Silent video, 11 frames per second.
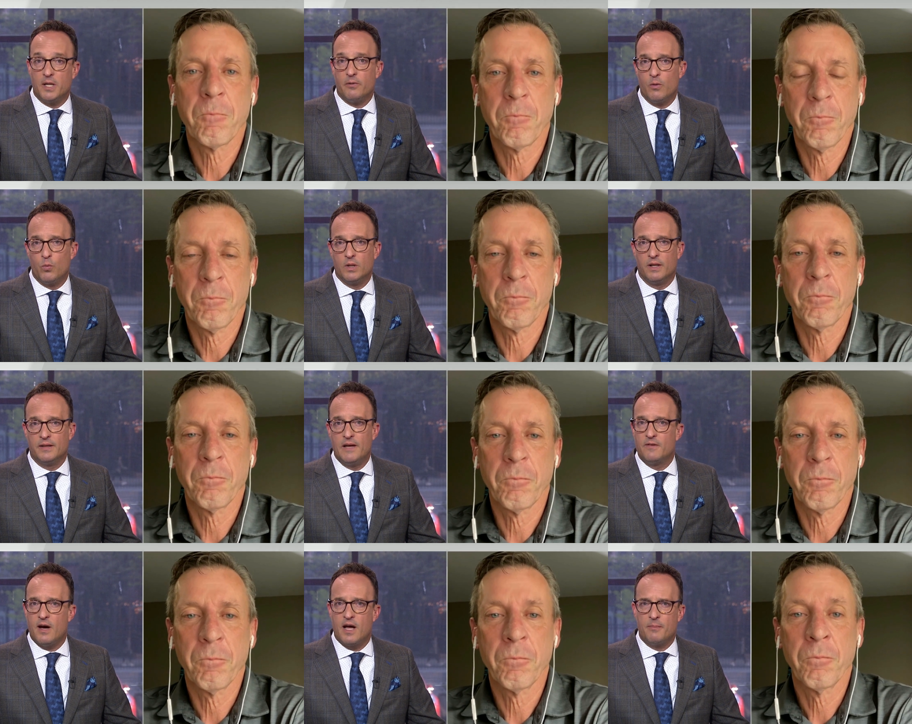Speaker 1: Gary Woodland,
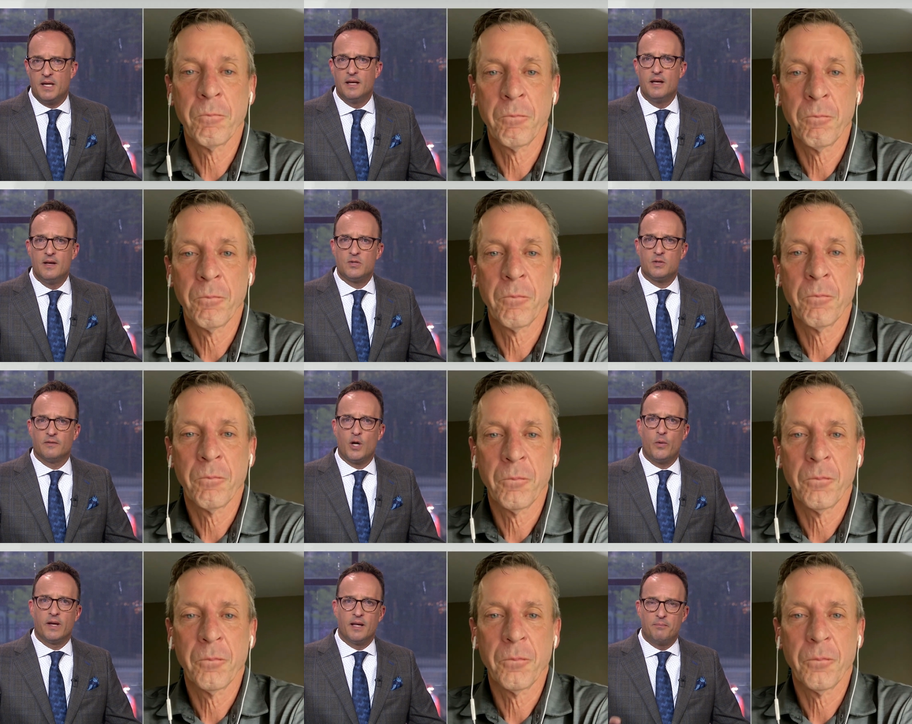they've got to be sort of
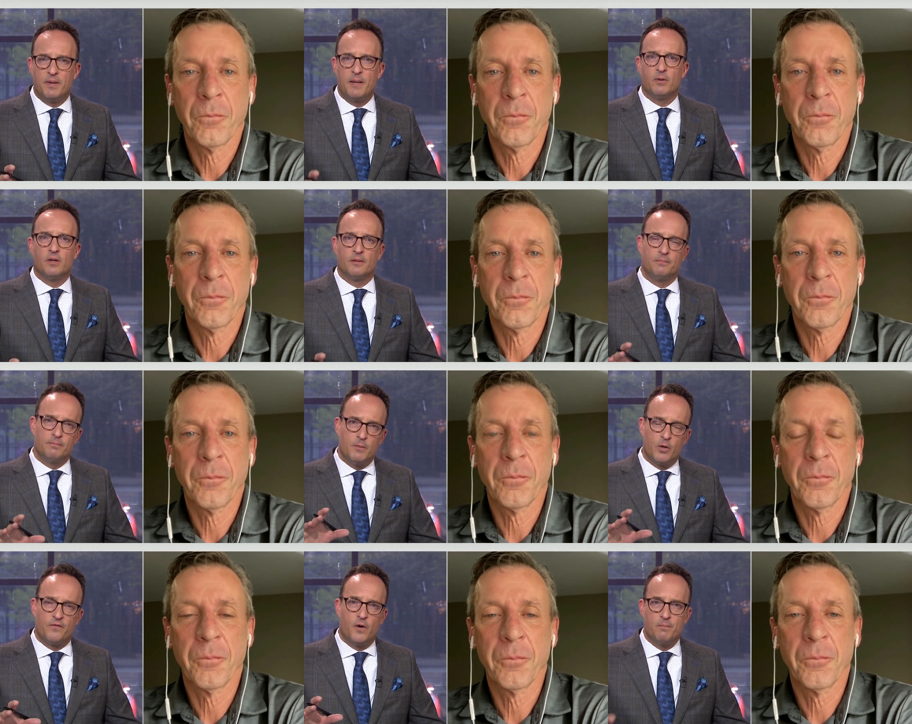going in. People are,
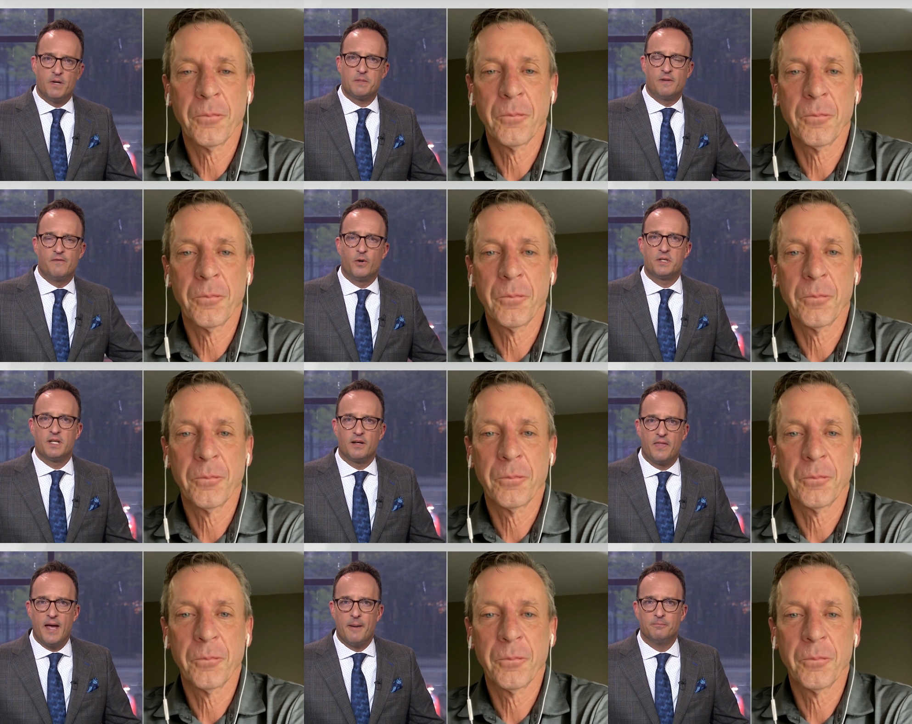must be focusing
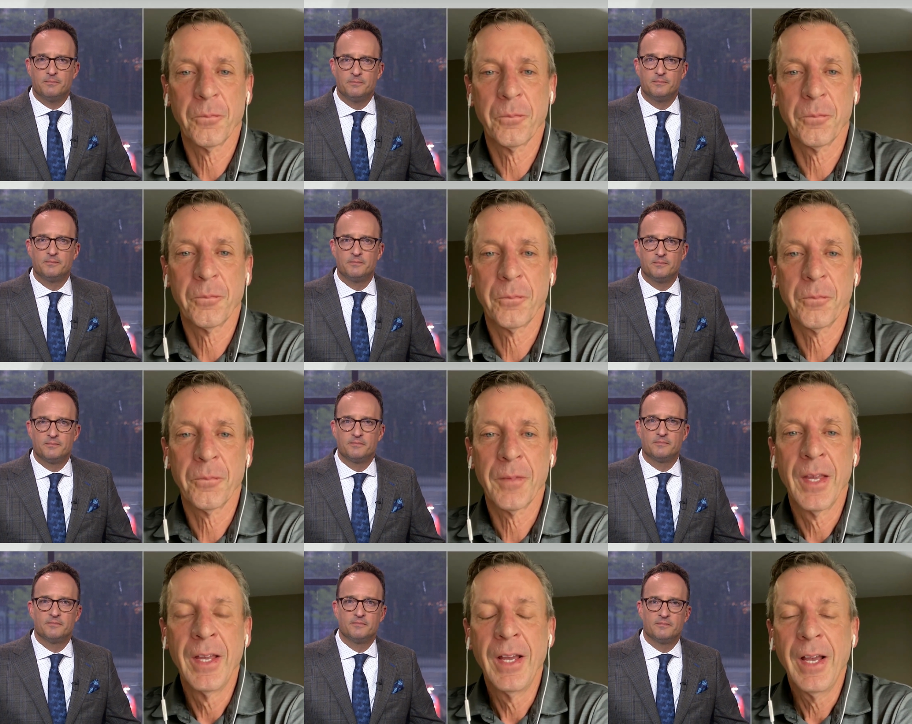on them.
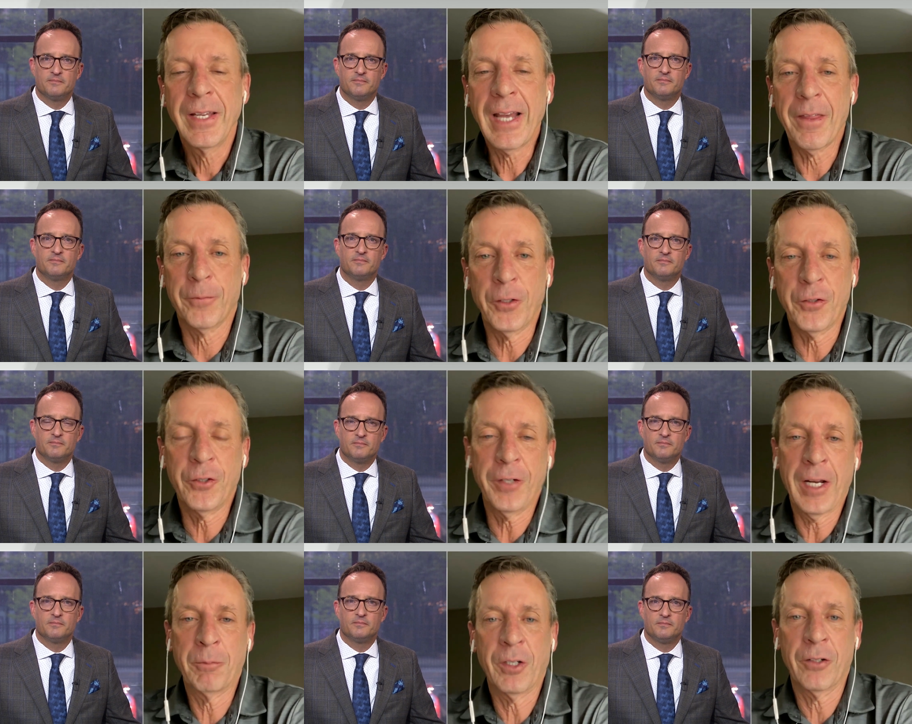
Speaker 2: Yeah, the first
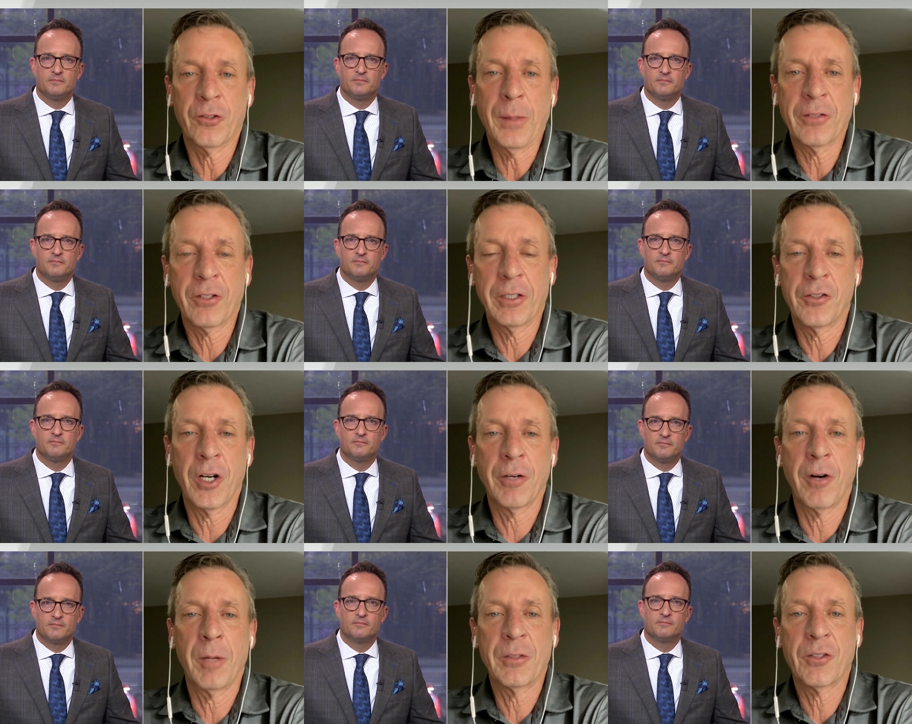two names there, especially
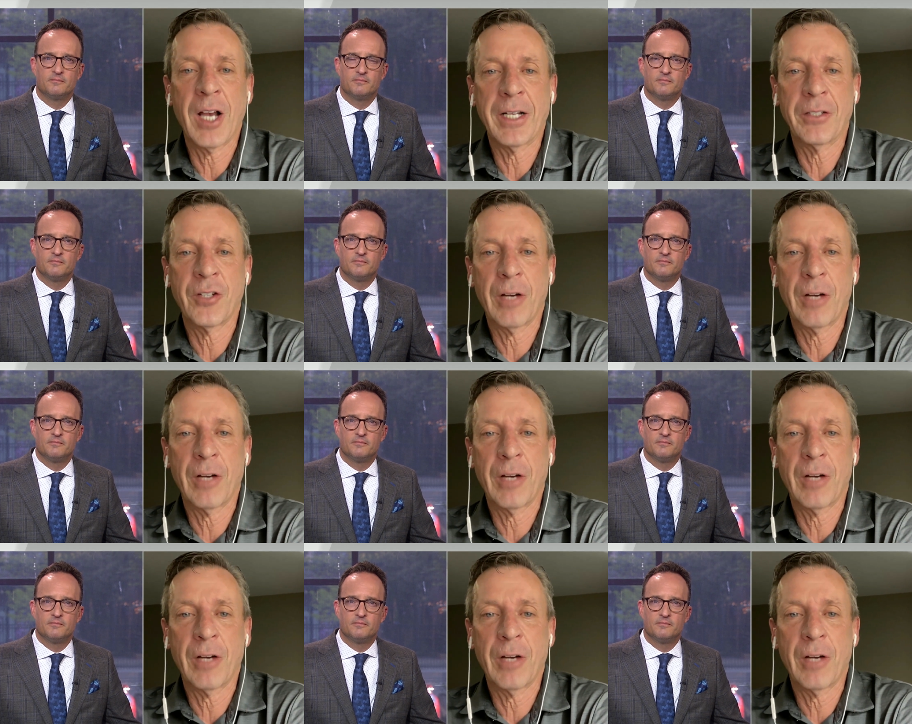John Rahm and Scotty